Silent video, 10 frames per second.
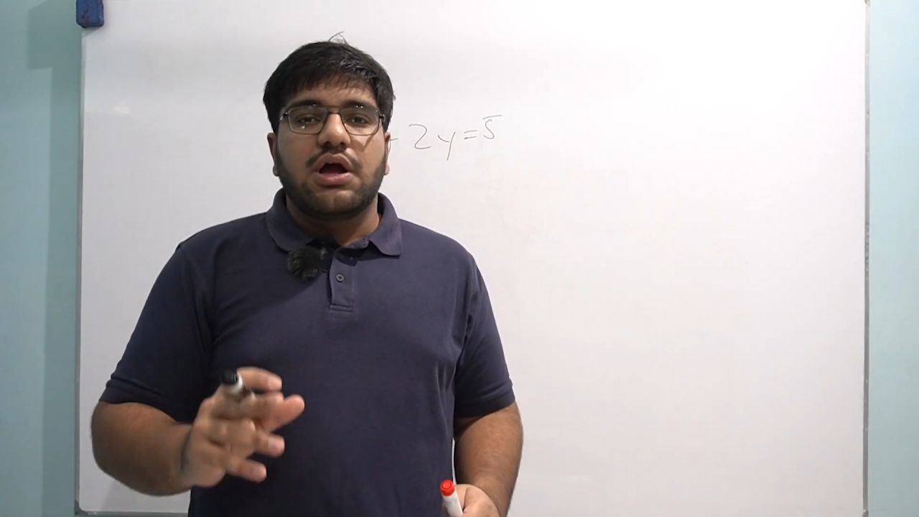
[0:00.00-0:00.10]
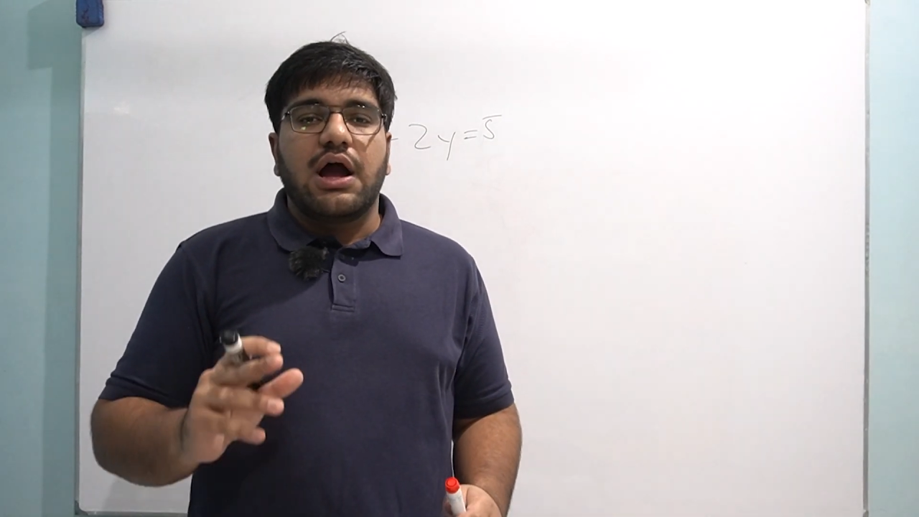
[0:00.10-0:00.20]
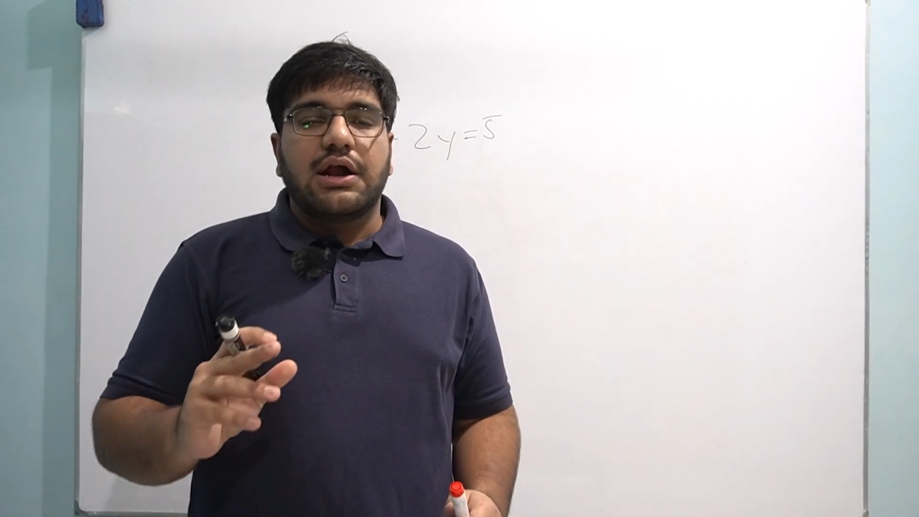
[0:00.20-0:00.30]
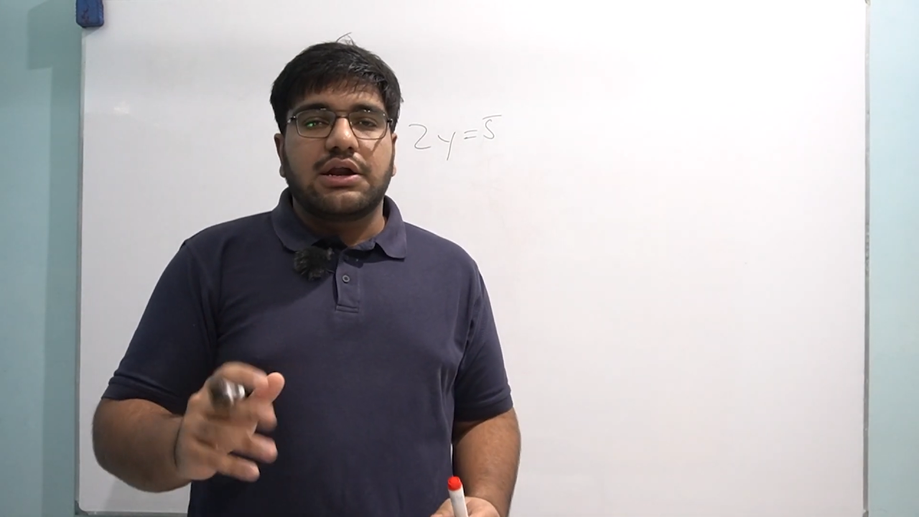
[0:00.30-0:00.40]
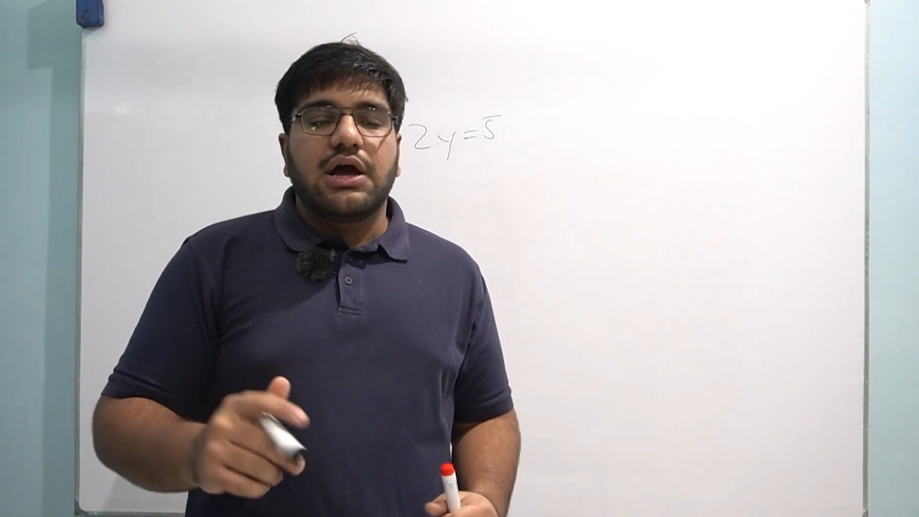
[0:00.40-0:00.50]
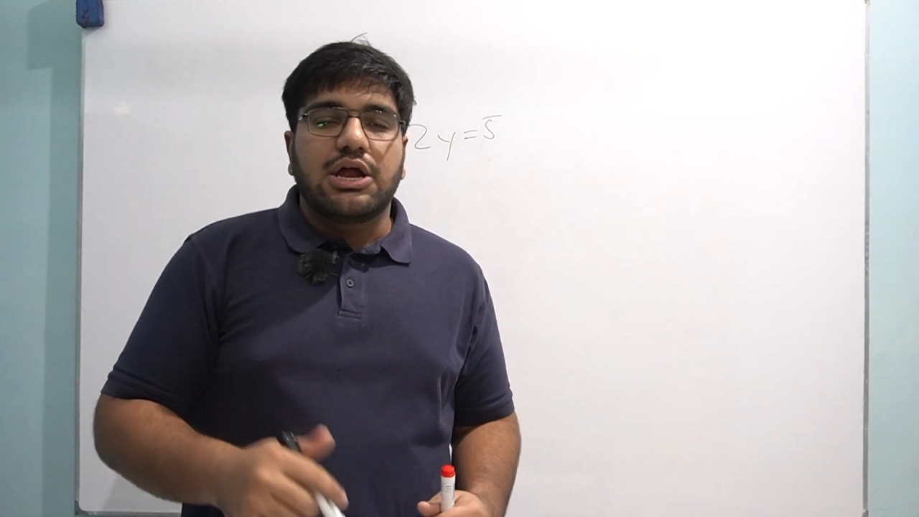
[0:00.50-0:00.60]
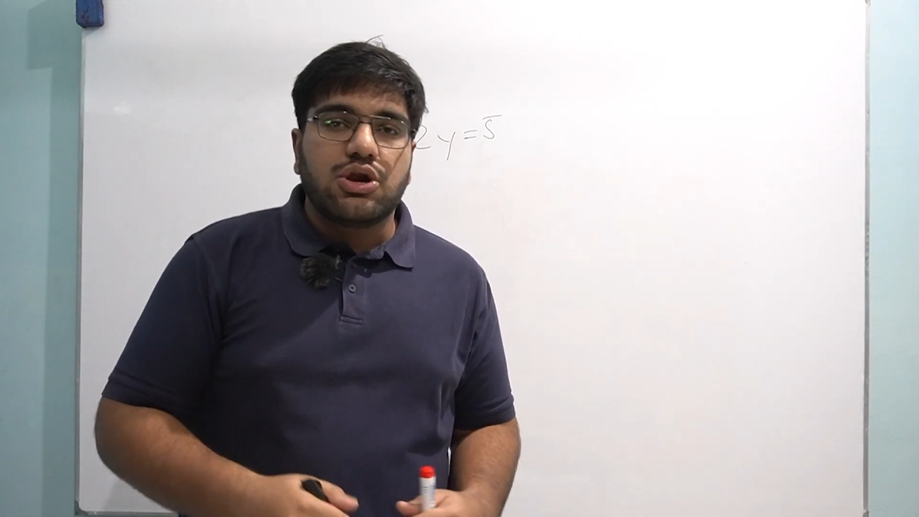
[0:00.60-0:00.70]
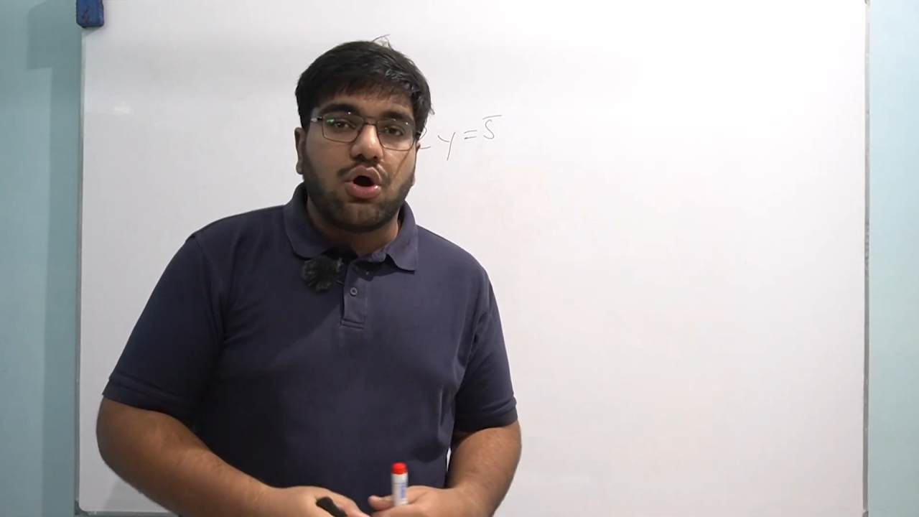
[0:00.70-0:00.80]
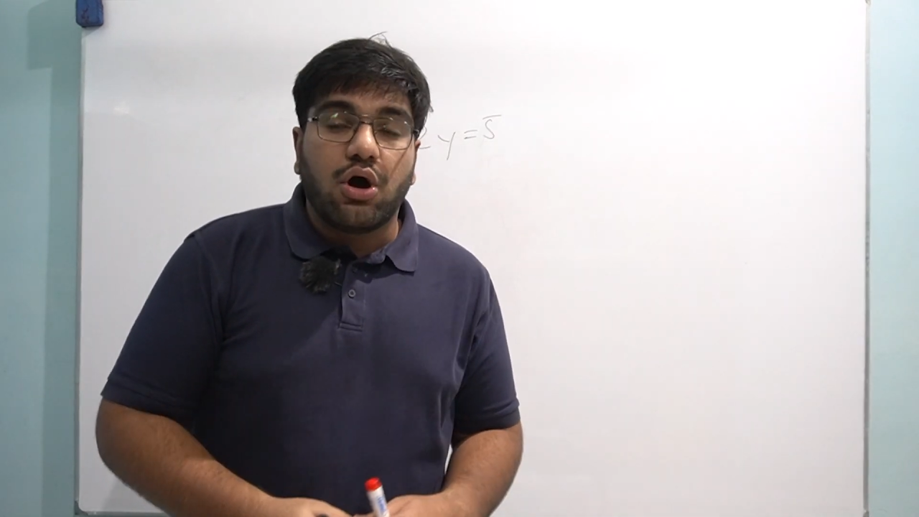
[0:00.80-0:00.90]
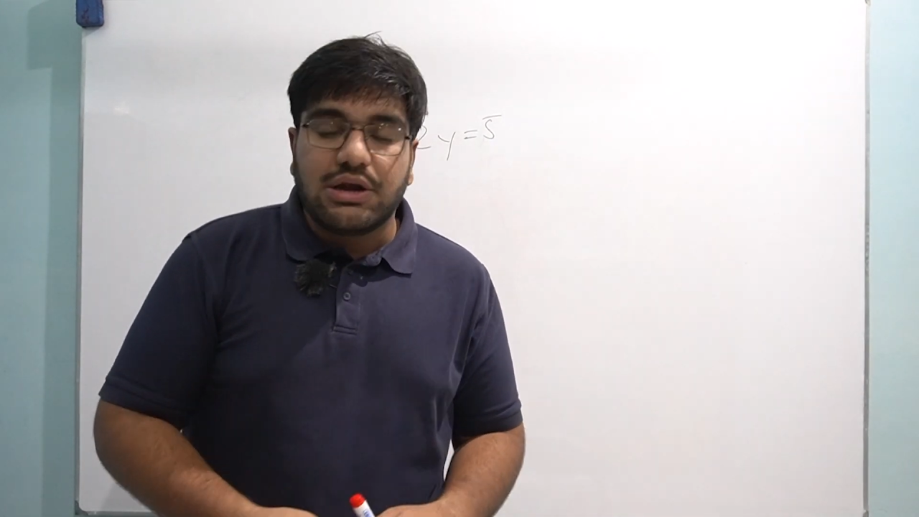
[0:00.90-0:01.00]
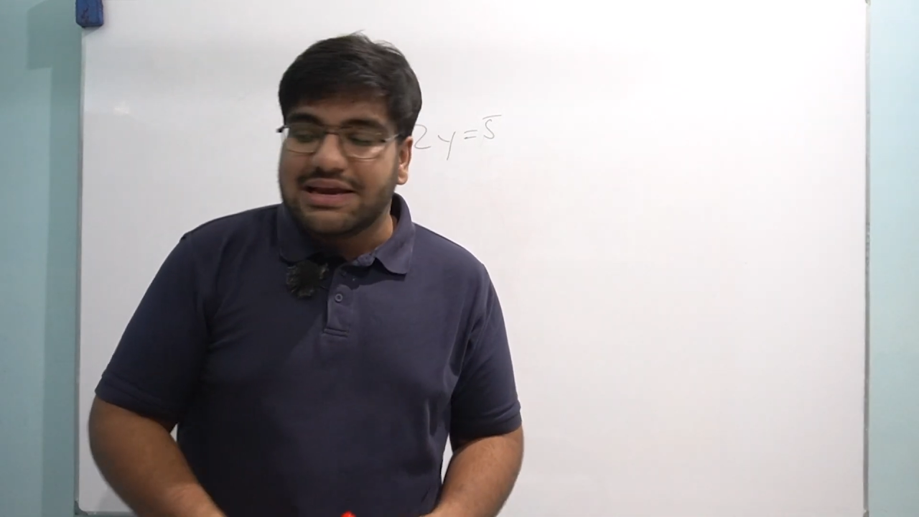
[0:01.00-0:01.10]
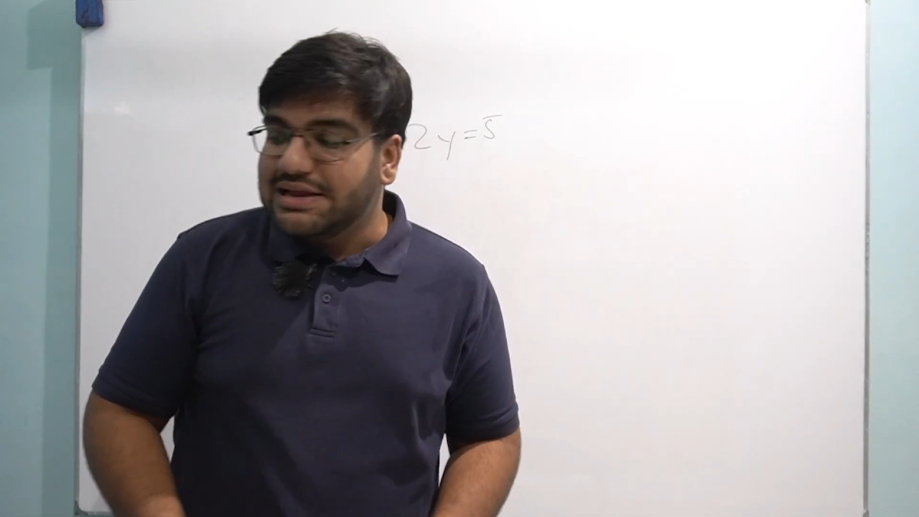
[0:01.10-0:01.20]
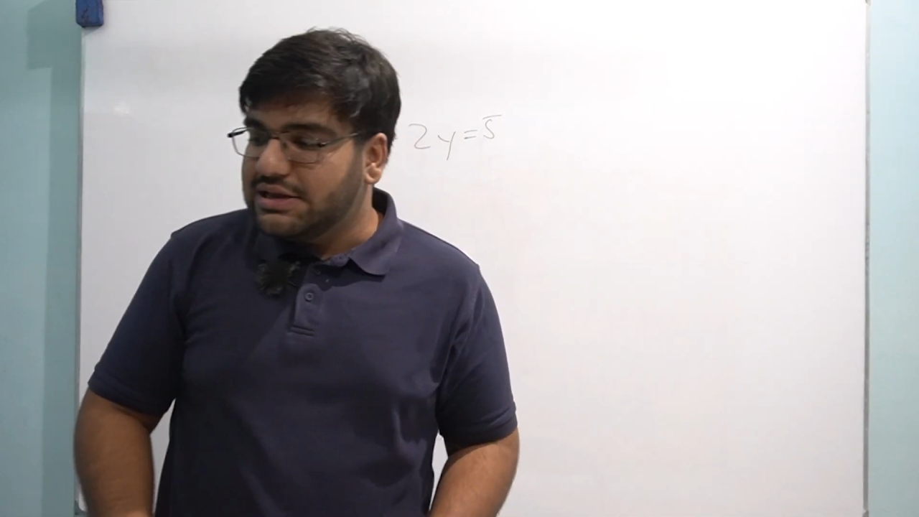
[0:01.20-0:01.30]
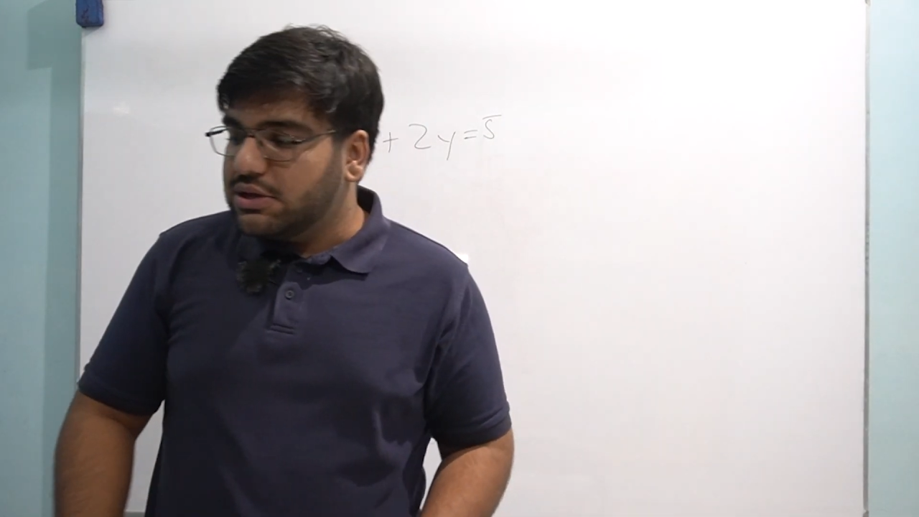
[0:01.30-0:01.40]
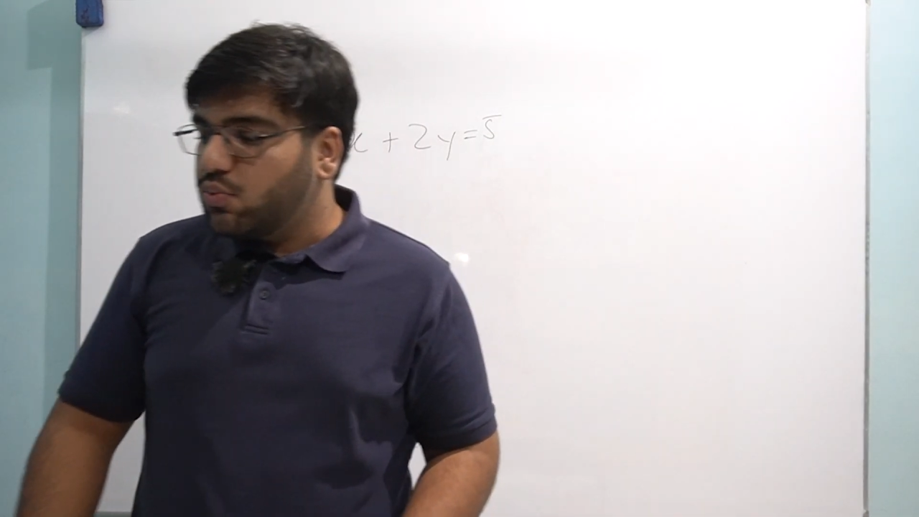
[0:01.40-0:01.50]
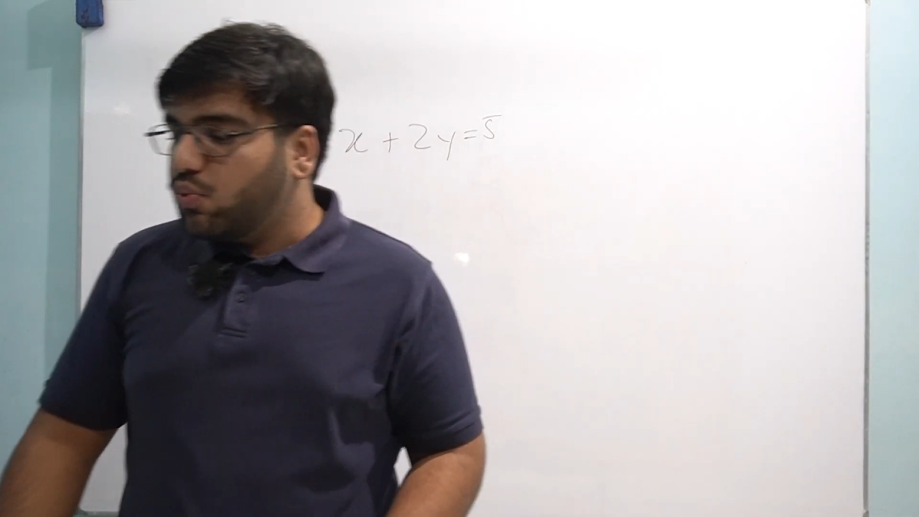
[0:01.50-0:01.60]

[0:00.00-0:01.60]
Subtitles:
and a non-linear